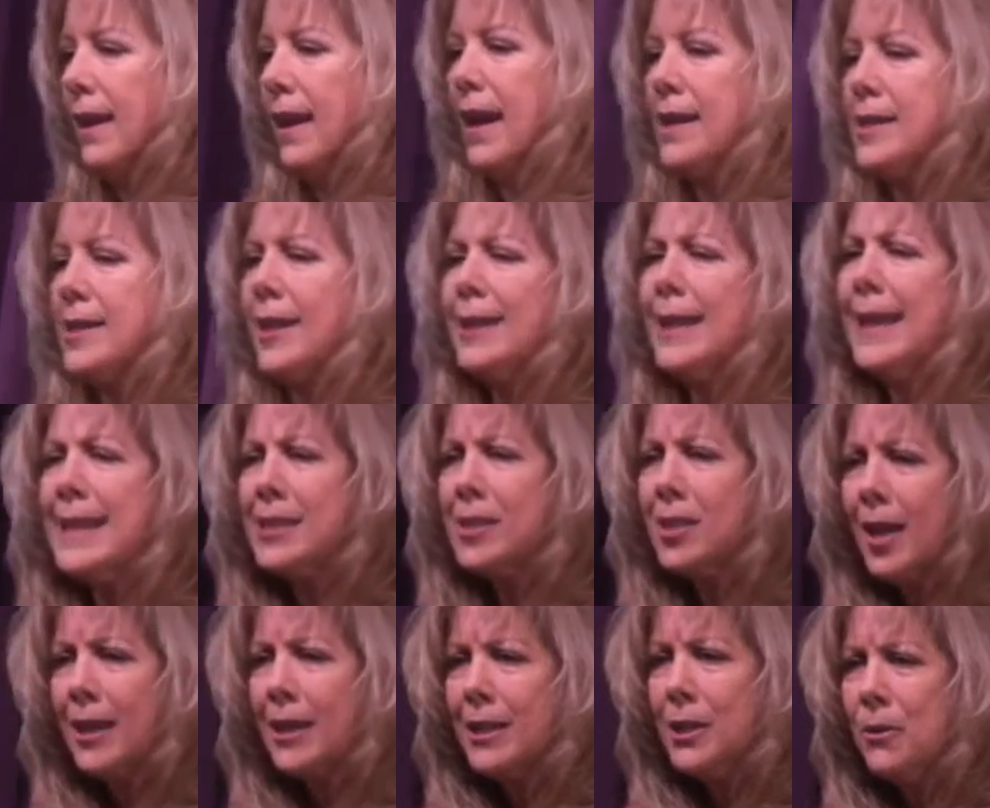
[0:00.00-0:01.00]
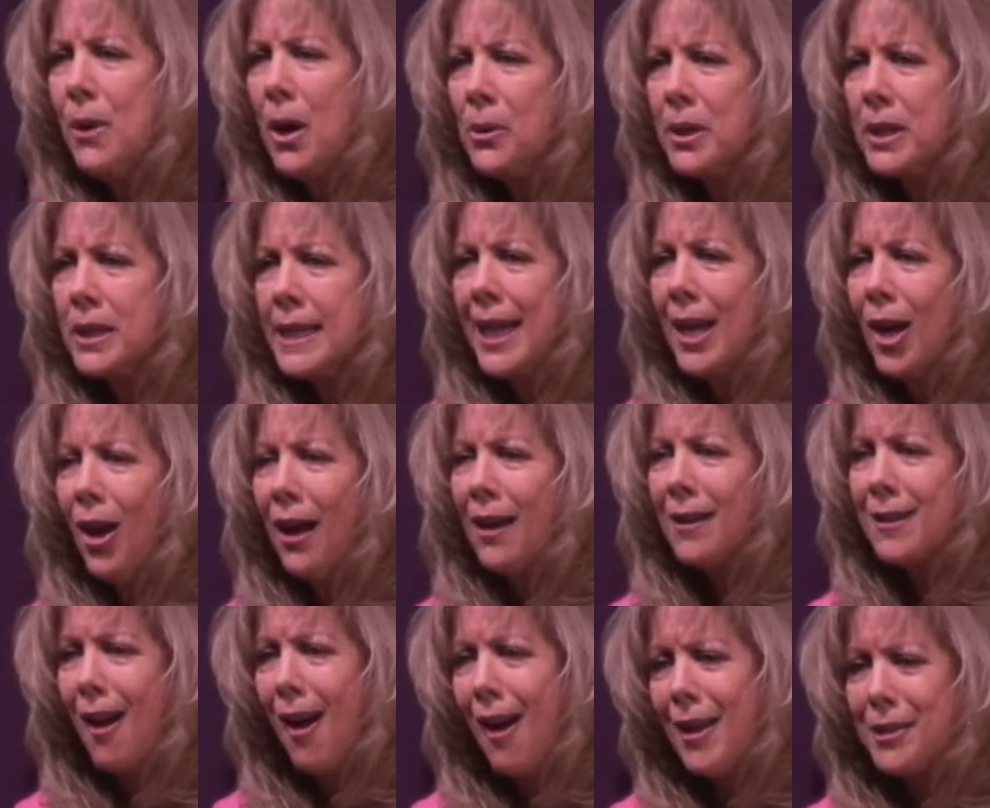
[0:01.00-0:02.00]
I said, Lisa, you own a
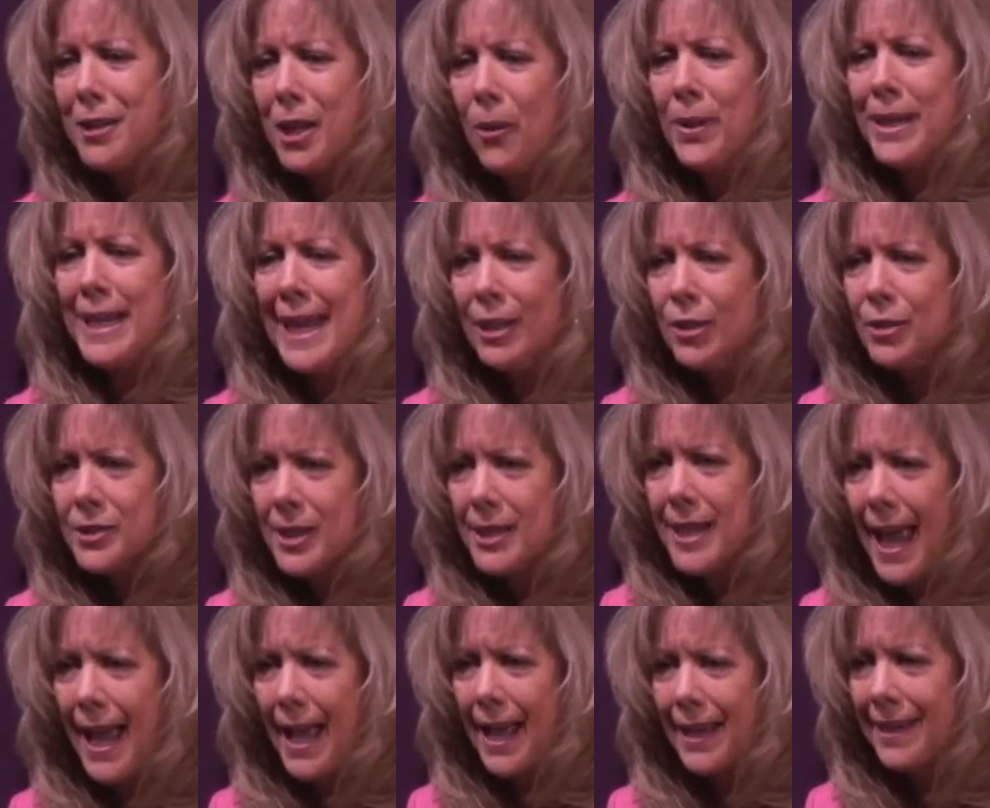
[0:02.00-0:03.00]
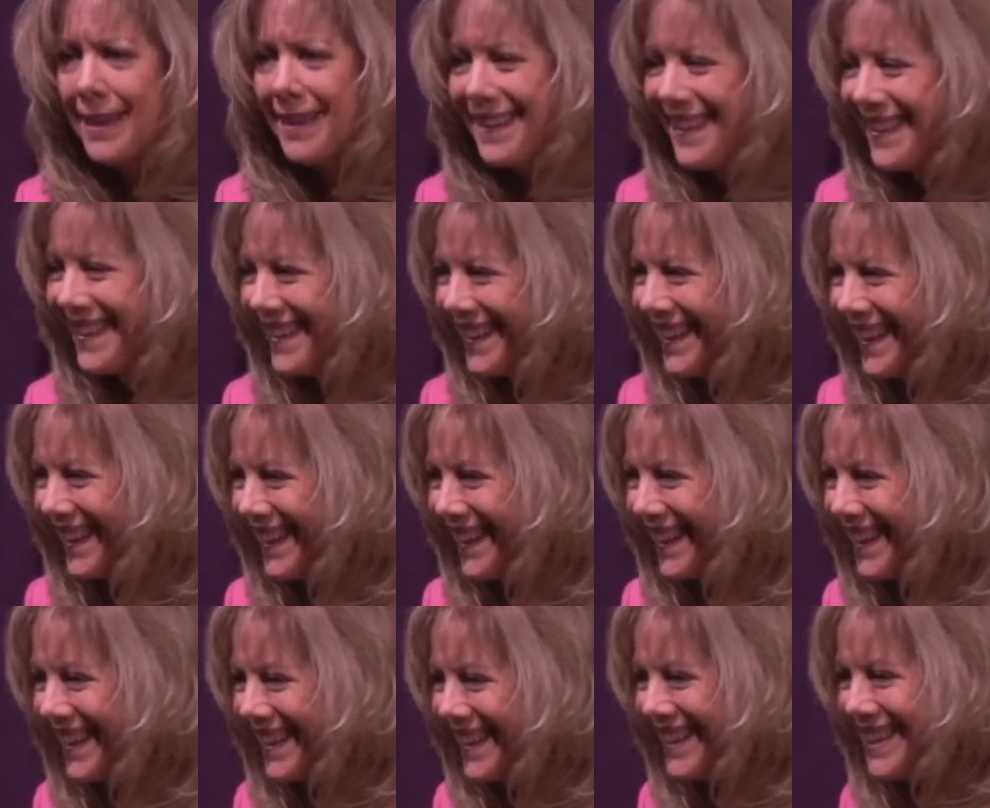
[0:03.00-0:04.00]
condo in Hilton Head.
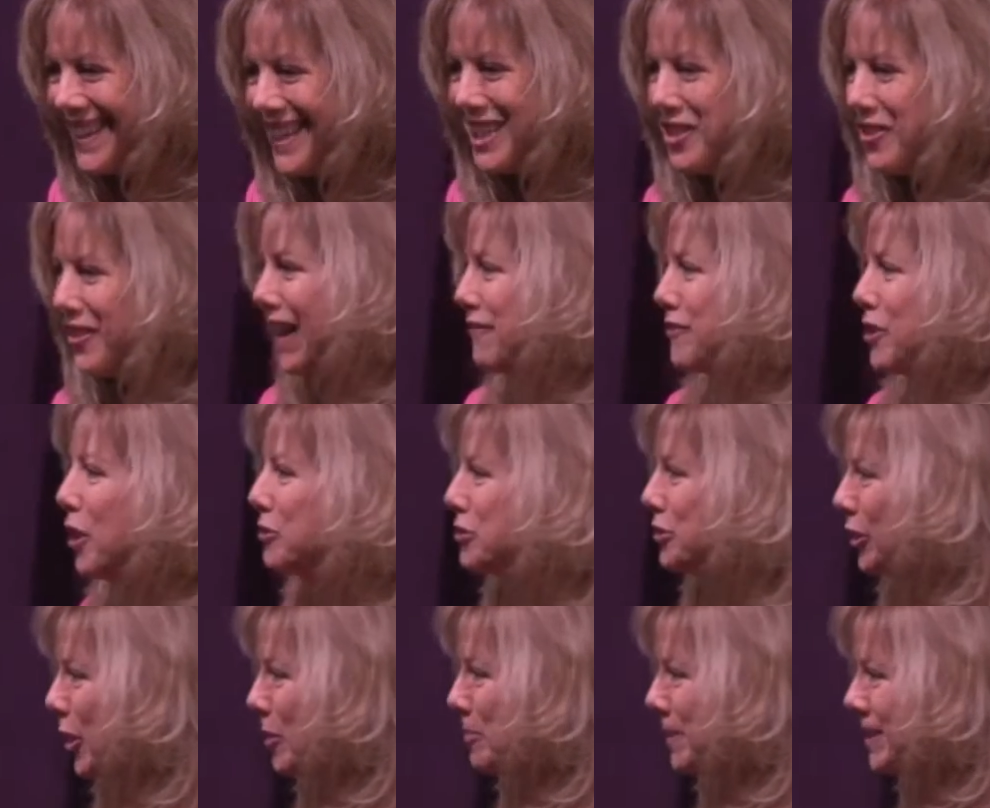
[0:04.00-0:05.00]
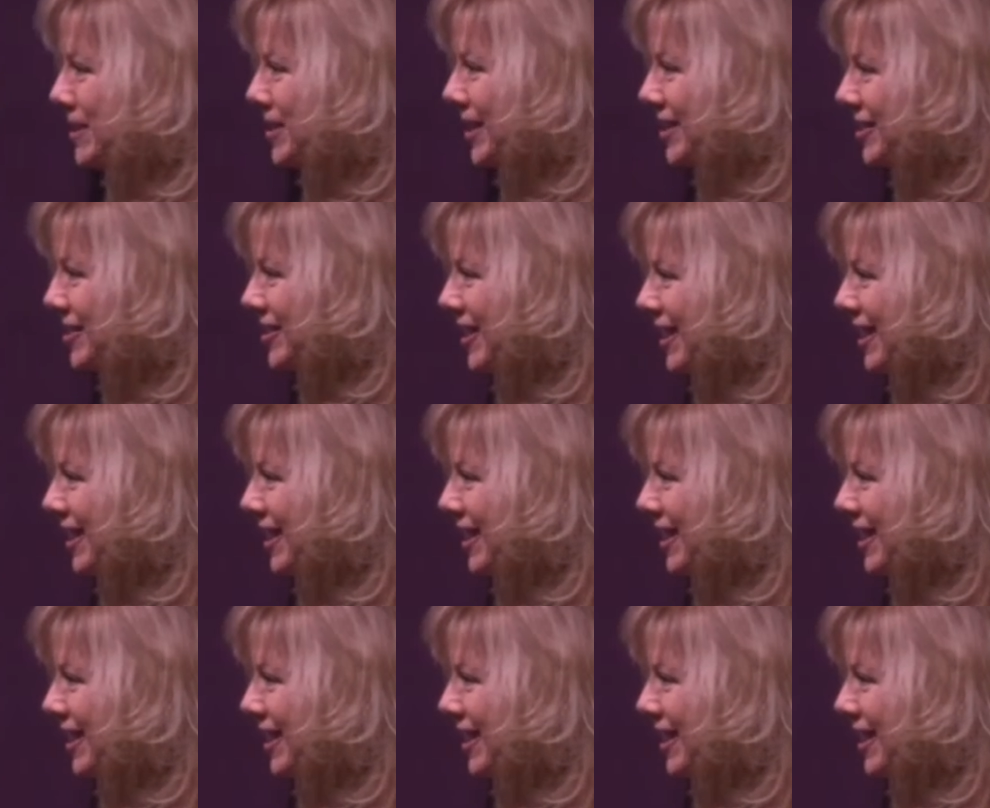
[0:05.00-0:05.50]
You don't have to own your own business.